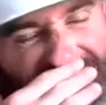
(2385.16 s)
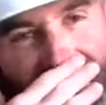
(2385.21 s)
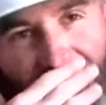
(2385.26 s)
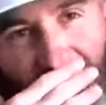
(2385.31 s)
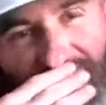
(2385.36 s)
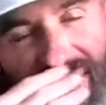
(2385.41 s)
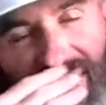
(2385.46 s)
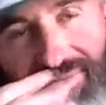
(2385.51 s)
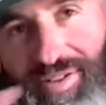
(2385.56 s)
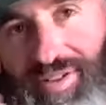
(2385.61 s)
thing
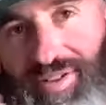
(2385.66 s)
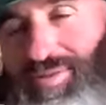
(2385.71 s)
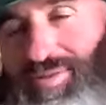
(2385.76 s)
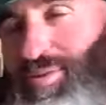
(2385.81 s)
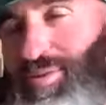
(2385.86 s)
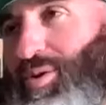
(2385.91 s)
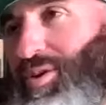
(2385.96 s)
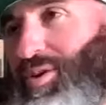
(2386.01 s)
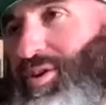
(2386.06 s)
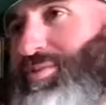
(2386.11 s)
I'll reference
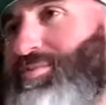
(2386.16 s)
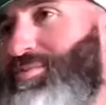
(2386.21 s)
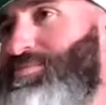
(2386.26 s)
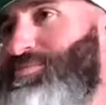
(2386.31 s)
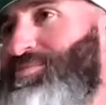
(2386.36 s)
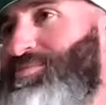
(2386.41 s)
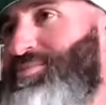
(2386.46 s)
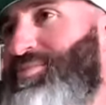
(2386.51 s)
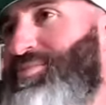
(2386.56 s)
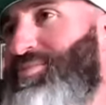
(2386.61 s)
for you
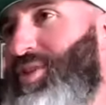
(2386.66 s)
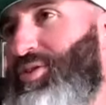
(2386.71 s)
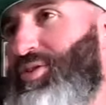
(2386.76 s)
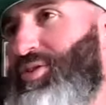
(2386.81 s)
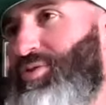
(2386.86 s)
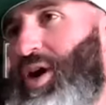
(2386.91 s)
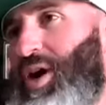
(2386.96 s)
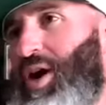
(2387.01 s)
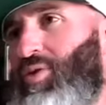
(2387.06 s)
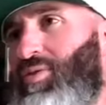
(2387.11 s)

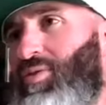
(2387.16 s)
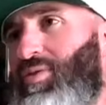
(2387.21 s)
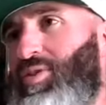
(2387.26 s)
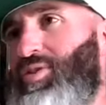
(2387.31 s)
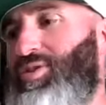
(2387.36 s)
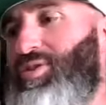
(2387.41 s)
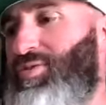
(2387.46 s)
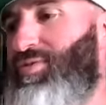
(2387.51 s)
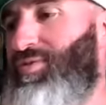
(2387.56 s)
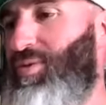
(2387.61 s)
is Power
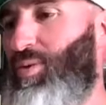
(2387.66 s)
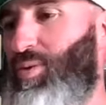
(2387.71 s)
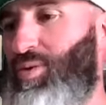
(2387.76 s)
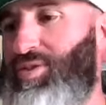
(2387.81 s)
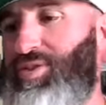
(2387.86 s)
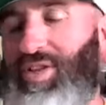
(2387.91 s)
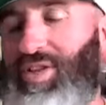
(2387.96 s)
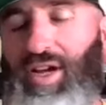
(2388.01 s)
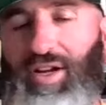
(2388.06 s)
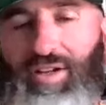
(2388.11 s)
versus
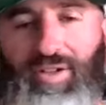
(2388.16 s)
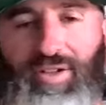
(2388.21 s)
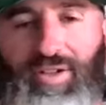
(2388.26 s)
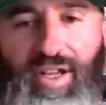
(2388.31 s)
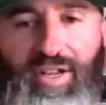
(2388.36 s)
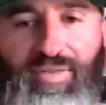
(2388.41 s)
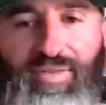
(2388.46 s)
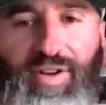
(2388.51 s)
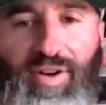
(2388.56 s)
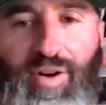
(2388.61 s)
Force, Dr.
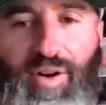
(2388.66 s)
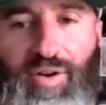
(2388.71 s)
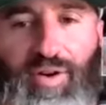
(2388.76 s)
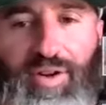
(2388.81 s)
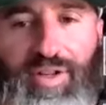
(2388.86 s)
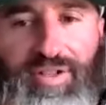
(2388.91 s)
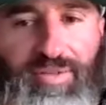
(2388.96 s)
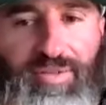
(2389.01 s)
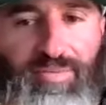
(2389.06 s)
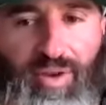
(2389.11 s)
David
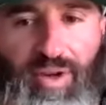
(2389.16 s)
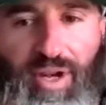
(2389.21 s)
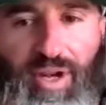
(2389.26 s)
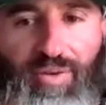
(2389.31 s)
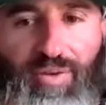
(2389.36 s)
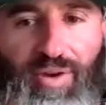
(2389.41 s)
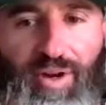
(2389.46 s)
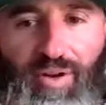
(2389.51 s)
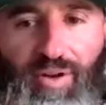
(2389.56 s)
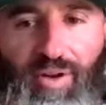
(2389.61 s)
Hawkins book I
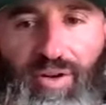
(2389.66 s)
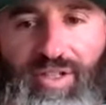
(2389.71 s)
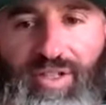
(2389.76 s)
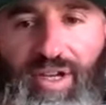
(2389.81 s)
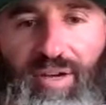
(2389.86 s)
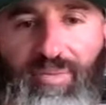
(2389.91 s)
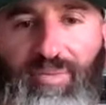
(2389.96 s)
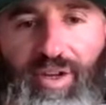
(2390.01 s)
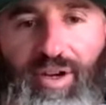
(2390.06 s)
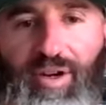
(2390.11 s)
read a long
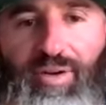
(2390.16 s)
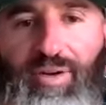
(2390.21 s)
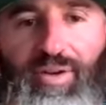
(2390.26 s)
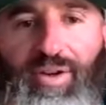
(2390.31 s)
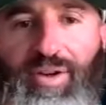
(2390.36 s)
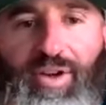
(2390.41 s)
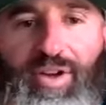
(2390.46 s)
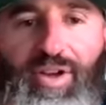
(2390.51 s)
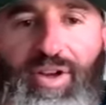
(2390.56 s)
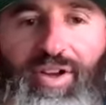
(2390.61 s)
time ago
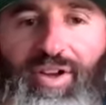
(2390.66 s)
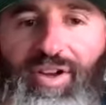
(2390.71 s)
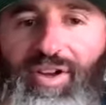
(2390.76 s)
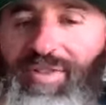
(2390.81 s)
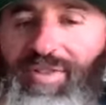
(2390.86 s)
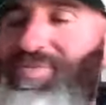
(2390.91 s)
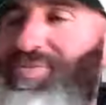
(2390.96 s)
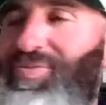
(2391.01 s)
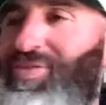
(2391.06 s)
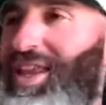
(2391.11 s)

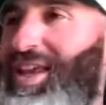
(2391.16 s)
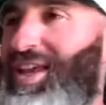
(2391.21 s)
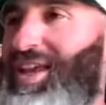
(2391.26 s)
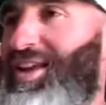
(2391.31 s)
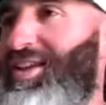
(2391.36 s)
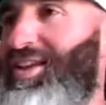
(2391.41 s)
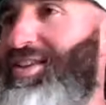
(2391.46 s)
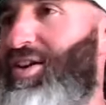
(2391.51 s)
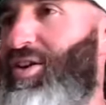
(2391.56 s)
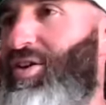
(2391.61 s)

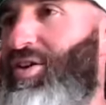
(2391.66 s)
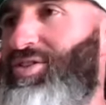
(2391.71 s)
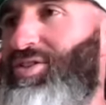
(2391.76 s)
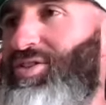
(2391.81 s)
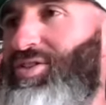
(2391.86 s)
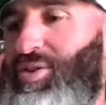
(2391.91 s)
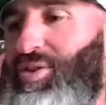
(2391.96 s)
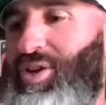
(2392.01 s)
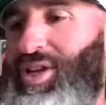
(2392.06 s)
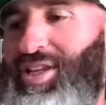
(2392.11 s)
and he talks.
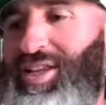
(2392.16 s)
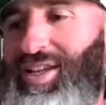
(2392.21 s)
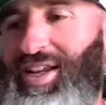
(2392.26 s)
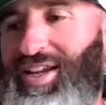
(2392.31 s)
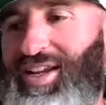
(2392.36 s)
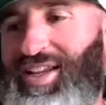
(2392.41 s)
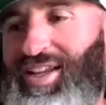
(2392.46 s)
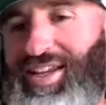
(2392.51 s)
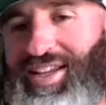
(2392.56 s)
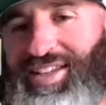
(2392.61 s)
So he did
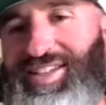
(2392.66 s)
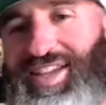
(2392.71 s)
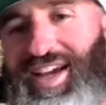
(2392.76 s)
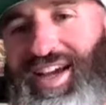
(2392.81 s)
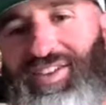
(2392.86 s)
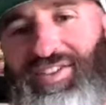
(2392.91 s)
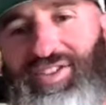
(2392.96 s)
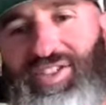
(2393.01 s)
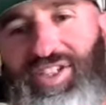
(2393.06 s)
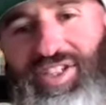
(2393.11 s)
like
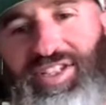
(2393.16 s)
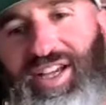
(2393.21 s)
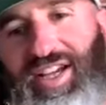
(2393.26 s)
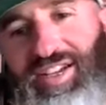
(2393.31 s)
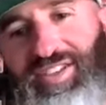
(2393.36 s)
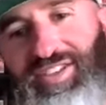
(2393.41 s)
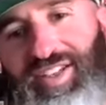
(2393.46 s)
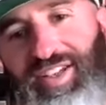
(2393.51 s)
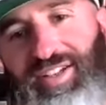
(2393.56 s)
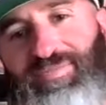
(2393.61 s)
kinesiology
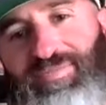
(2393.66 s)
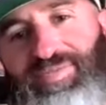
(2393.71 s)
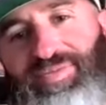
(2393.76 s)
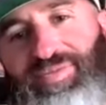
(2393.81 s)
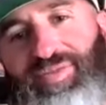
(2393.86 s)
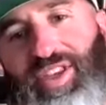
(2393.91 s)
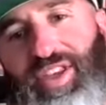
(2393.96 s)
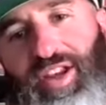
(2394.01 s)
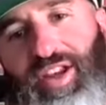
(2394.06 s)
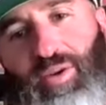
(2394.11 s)
testing,
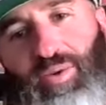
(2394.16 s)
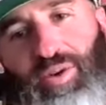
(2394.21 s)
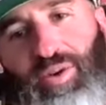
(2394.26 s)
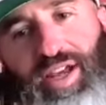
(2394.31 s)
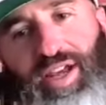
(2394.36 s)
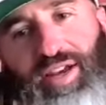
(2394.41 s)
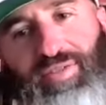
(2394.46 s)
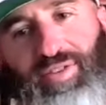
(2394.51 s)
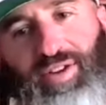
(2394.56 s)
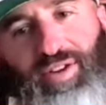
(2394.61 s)
you know,
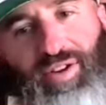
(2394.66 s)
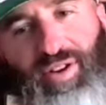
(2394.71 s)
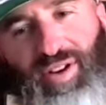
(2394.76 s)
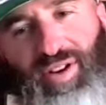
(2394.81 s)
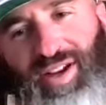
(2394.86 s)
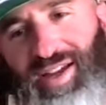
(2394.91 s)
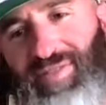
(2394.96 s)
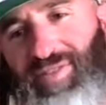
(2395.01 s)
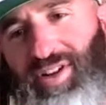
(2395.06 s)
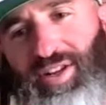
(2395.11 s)
with every
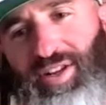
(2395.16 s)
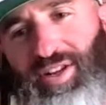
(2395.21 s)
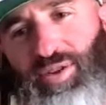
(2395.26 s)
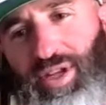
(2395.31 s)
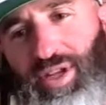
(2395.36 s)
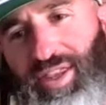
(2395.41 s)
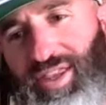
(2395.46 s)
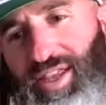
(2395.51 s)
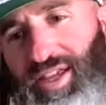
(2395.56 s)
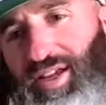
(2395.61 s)
everything you
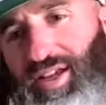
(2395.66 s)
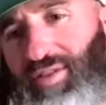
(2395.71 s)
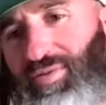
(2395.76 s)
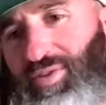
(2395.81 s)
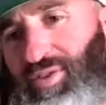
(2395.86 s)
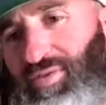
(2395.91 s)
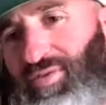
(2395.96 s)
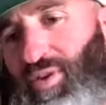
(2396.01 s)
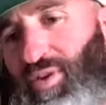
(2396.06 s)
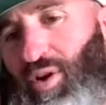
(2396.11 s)
could think
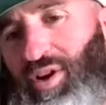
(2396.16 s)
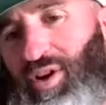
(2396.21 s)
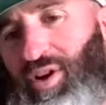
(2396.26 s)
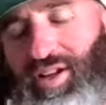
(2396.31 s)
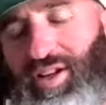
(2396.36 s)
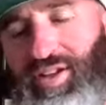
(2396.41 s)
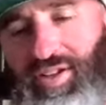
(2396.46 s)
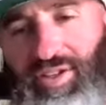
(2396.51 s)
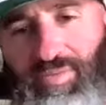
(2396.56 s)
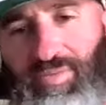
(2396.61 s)
of as far.
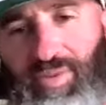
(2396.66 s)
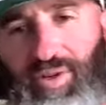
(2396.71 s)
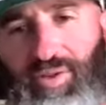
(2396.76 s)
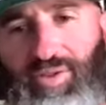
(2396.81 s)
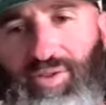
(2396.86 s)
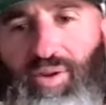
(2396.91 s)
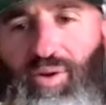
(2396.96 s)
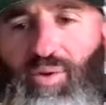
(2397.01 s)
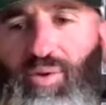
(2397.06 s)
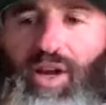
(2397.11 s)
He had a
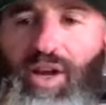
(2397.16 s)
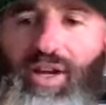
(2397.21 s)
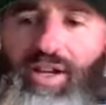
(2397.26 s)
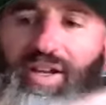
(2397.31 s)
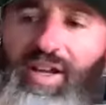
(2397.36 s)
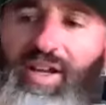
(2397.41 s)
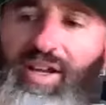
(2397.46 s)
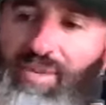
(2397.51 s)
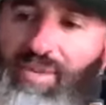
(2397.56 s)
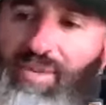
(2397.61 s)
spiritual
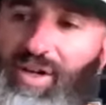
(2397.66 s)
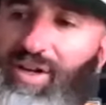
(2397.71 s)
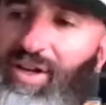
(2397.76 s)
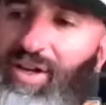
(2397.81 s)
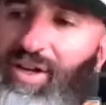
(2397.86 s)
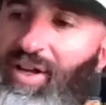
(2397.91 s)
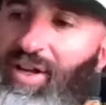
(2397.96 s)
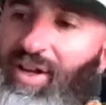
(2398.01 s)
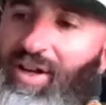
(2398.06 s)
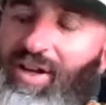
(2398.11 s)
awakening, but
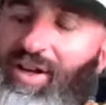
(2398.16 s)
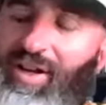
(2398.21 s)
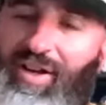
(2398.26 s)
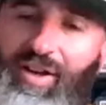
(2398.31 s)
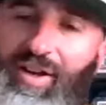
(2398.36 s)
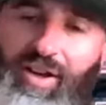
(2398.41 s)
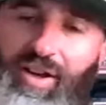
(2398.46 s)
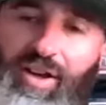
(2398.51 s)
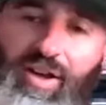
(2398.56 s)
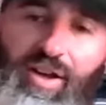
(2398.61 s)

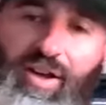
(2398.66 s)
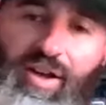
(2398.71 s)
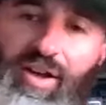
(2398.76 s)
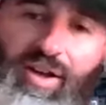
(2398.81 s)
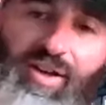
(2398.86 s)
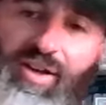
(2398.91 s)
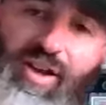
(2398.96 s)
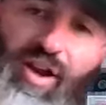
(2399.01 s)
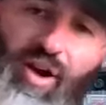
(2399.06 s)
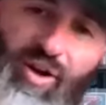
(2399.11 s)

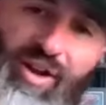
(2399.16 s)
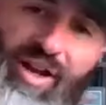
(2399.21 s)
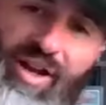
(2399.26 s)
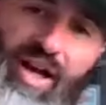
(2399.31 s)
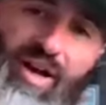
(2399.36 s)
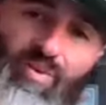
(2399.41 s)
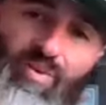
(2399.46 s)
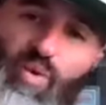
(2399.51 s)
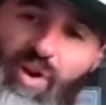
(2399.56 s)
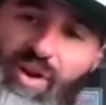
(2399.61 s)
you
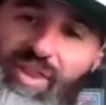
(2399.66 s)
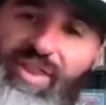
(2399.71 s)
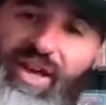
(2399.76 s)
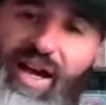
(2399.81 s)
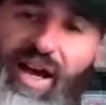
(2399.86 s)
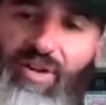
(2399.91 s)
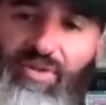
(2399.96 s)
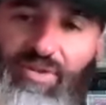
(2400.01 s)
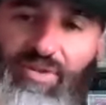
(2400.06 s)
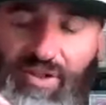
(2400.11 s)
know, one
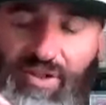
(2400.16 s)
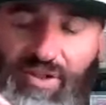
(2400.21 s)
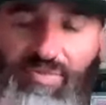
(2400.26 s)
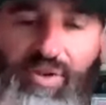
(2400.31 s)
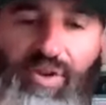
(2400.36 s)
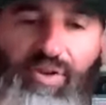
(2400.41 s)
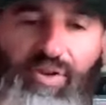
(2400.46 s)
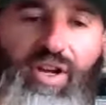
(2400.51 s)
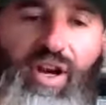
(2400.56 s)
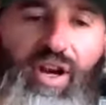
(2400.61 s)
thousand is pure